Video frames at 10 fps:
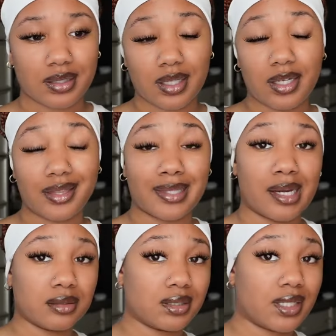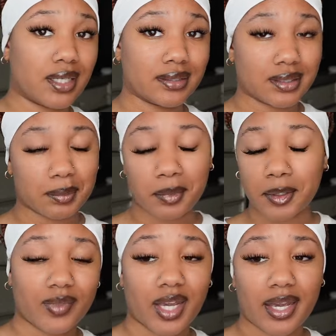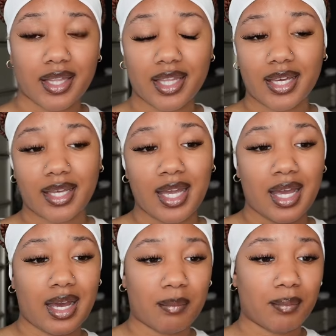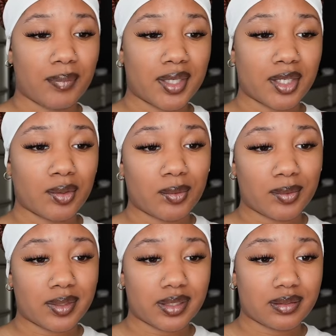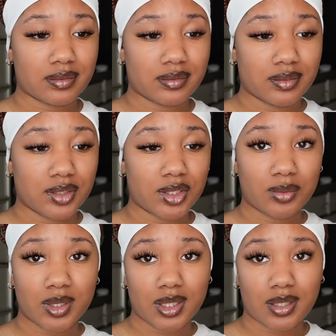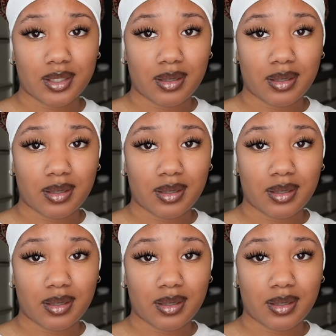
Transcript: in 1,000 out of 10, bro. That, like, I'm big on unity.